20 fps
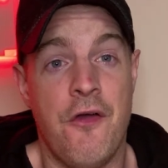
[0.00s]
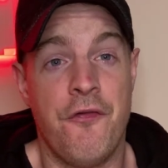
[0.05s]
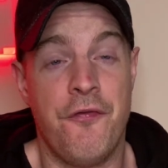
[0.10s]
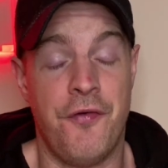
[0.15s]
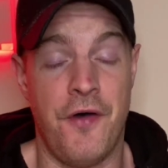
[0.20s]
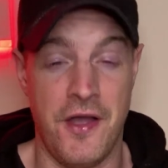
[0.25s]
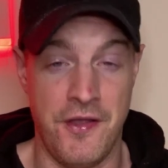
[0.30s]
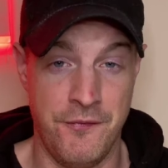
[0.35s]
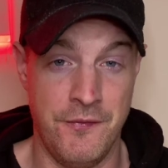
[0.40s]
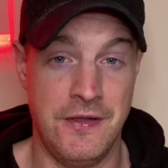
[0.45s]

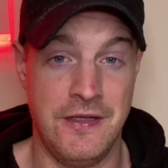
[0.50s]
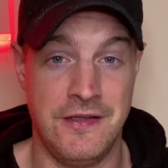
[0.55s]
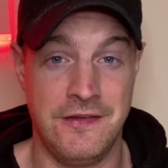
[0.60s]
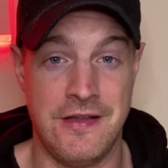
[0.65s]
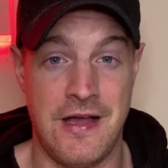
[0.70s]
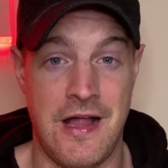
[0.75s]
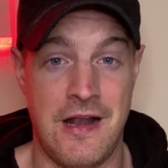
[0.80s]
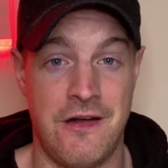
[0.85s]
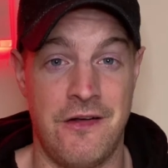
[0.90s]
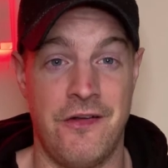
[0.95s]
$5
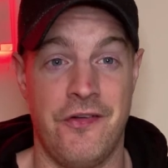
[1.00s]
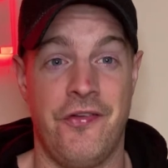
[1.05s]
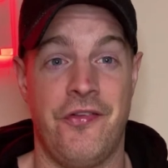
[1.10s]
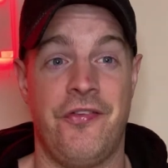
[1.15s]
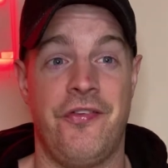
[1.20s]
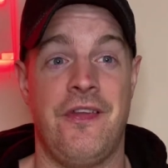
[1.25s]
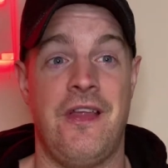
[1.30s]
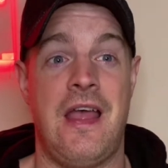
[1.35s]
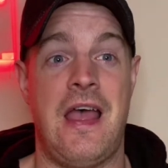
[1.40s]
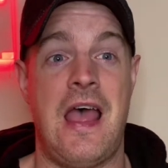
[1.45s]
million,
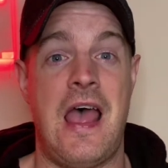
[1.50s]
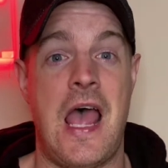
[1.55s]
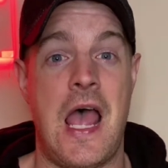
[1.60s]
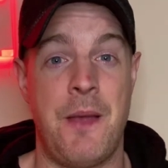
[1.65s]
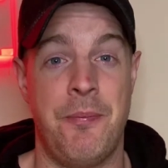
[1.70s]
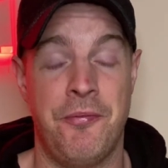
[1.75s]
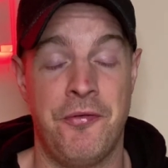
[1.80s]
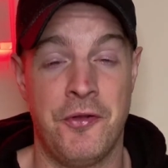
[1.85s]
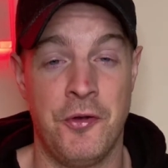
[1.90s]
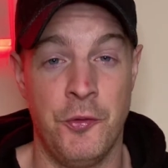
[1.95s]

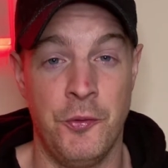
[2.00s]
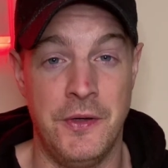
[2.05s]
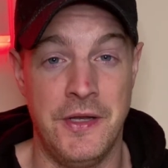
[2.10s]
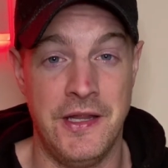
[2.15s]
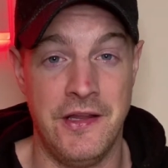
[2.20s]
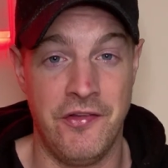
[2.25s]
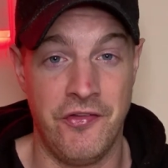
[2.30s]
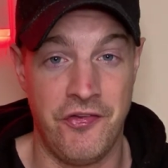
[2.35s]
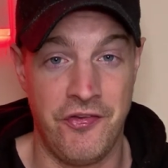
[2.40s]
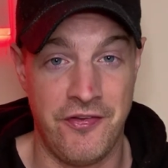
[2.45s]

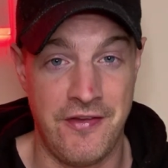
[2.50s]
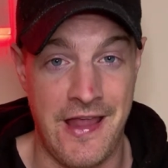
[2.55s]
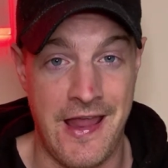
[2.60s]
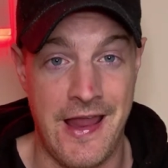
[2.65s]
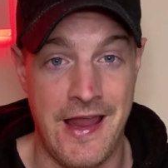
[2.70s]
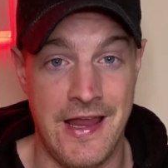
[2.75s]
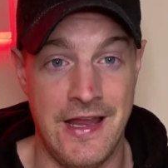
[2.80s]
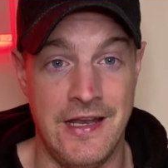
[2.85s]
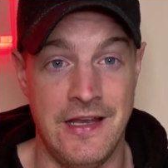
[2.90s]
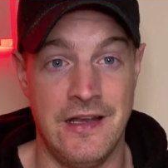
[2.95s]
absolutely
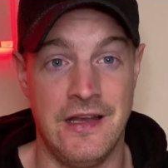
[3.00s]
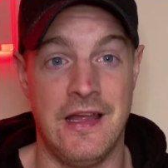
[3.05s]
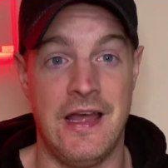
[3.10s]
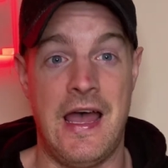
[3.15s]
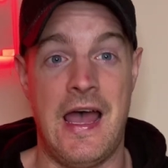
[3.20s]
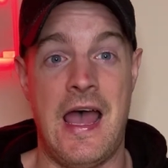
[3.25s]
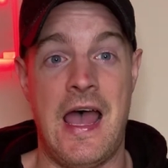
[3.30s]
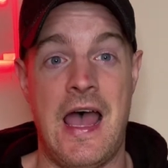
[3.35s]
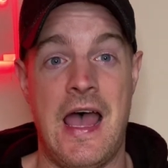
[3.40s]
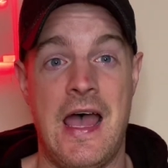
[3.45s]
insane.
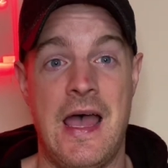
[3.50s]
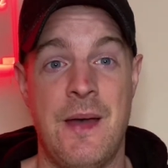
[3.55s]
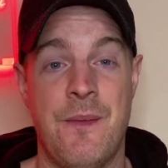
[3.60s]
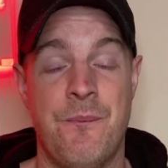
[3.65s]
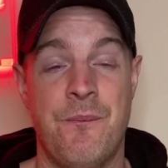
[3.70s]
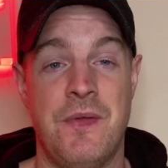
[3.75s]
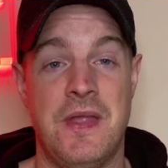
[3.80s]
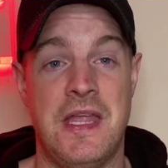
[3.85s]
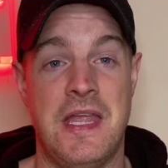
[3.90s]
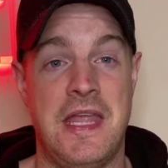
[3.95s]

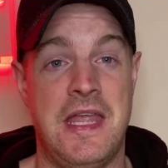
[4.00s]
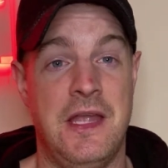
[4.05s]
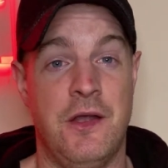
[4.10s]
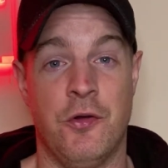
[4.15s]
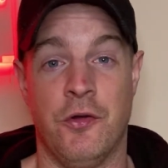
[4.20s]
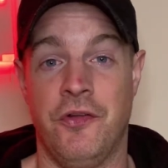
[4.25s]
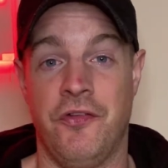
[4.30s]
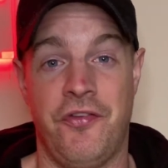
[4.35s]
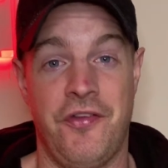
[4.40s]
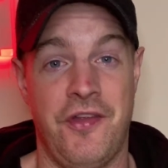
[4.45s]
Um, he
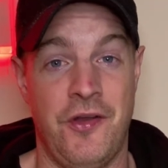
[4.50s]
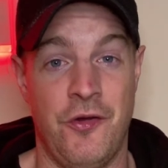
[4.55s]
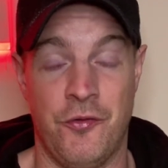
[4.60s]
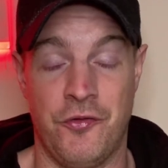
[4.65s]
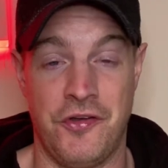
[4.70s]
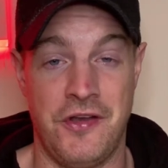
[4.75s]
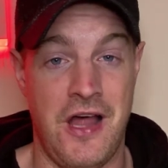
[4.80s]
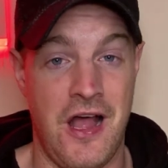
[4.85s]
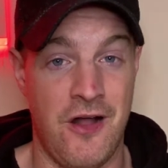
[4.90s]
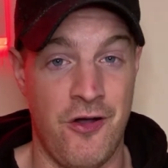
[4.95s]
couldn't say no
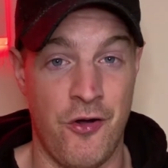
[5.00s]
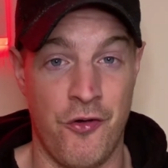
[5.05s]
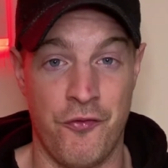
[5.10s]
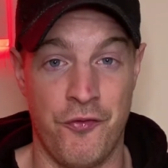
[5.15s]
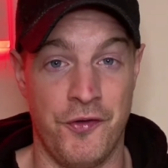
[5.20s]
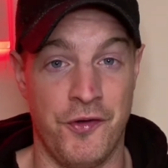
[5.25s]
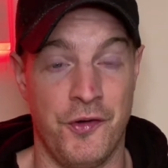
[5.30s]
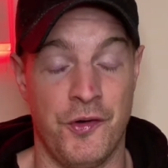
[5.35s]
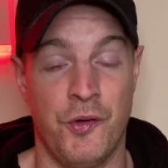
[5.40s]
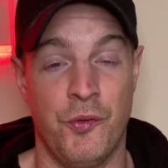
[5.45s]
to not
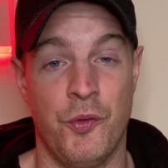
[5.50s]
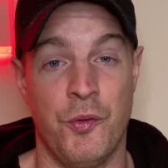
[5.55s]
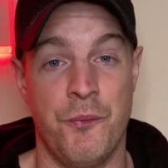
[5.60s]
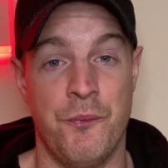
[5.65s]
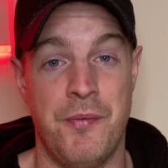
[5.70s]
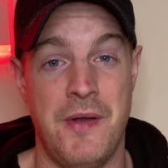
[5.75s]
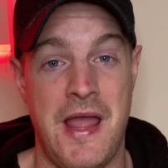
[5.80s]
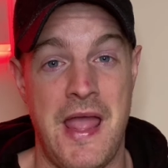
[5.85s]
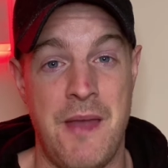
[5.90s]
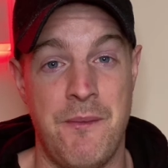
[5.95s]
covering it. I
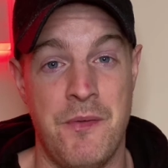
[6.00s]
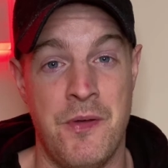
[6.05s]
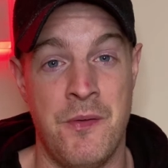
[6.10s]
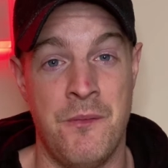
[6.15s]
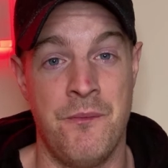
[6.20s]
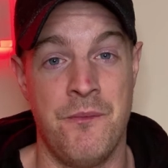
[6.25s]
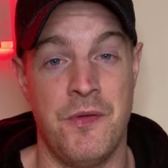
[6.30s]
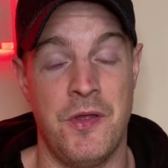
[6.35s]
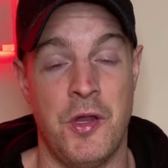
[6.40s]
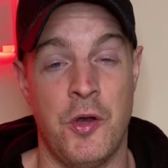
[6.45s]
wouldn't blame
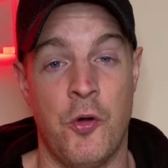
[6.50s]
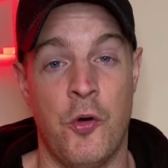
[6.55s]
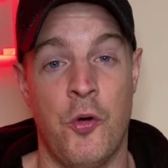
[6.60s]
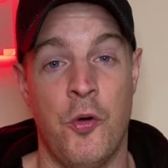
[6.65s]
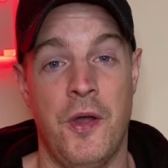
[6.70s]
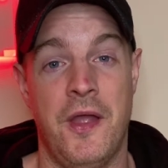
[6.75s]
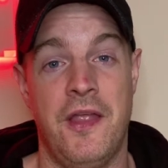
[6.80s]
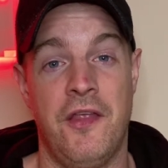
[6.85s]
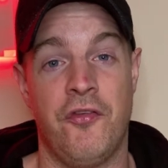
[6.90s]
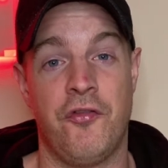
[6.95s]
him. You
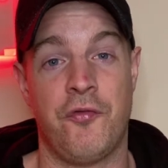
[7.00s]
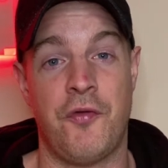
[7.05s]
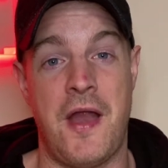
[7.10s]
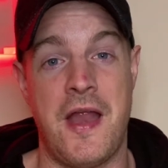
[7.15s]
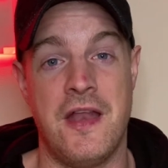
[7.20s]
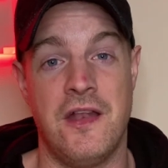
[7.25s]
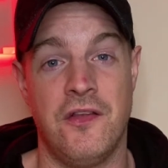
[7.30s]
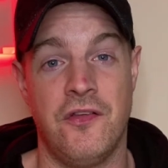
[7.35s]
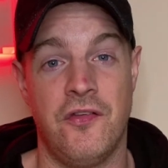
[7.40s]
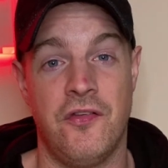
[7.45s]
know, his
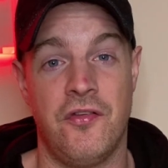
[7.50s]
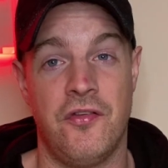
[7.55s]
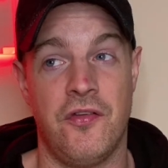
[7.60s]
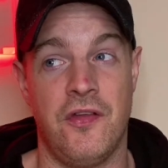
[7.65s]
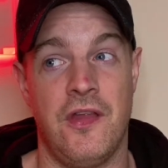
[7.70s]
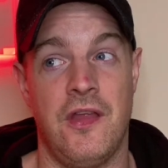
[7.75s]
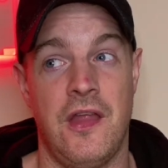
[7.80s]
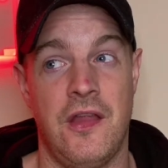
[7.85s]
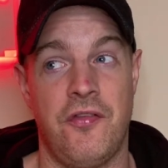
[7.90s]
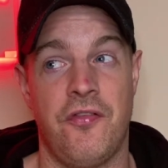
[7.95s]
friend,
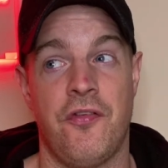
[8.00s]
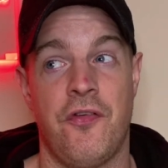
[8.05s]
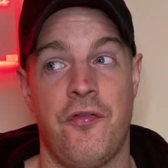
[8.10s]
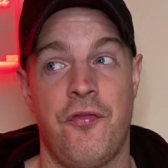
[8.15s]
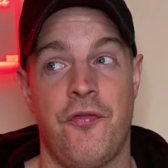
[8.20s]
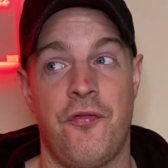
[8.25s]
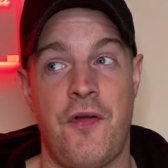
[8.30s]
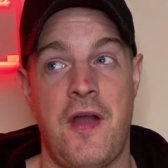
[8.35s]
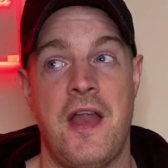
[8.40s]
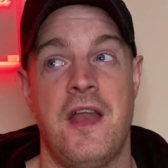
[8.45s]
it's a
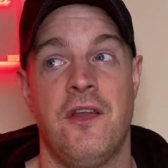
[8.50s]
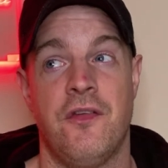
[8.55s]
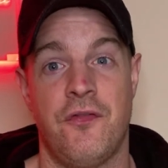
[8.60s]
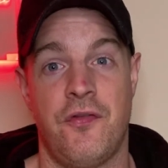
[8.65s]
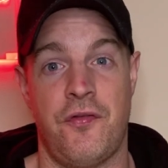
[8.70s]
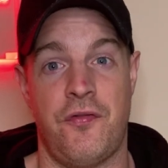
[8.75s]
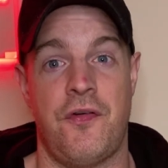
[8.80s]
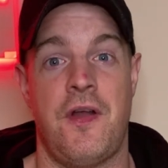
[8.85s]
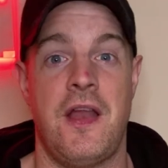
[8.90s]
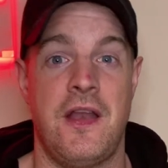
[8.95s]
friend of
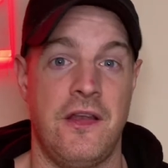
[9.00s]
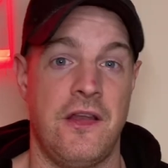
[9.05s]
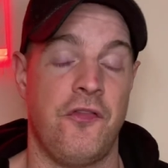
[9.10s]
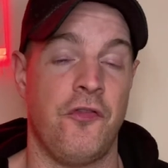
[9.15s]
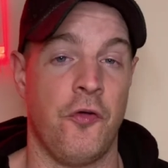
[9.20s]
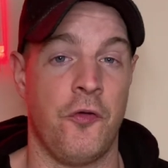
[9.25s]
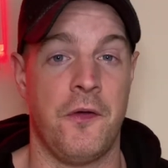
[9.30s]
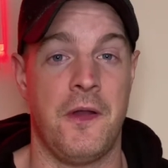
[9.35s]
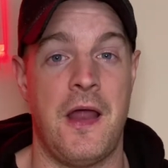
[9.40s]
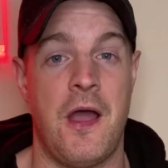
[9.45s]
a friend that
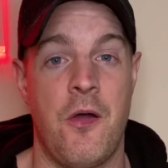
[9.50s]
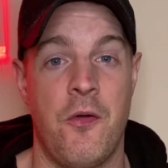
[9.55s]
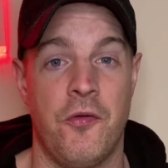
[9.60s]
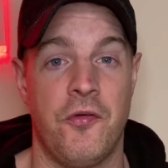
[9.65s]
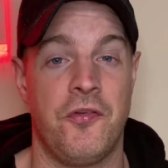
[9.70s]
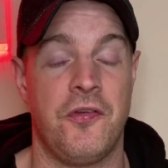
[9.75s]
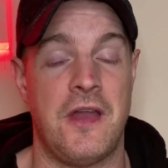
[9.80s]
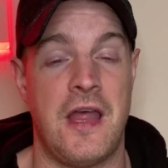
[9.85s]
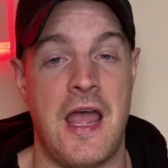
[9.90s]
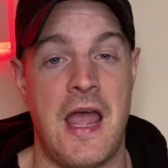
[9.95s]
took it
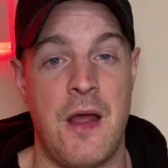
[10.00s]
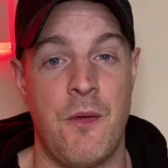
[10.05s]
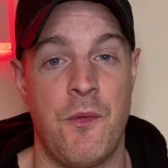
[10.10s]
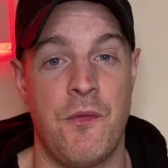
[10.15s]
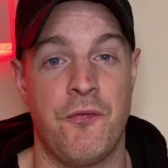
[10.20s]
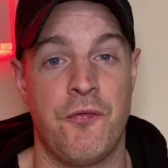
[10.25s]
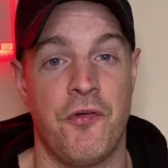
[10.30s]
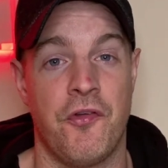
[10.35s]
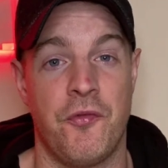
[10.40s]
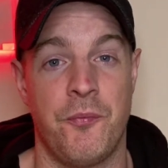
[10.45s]
out and
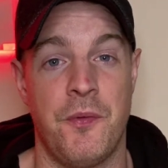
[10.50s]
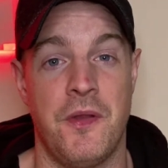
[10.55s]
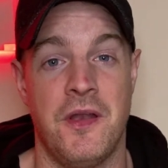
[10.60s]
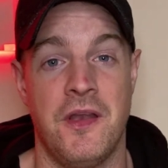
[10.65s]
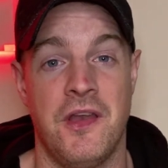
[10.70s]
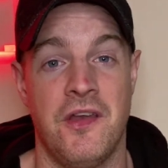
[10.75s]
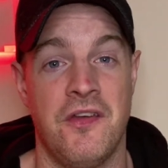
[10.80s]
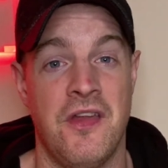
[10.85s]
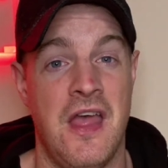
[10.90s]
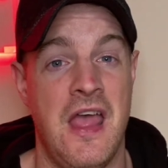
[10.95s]
went for a
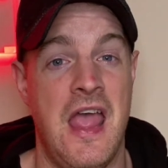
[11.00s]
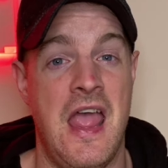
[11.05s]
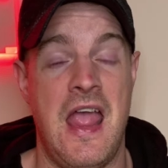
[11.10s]
spin in it.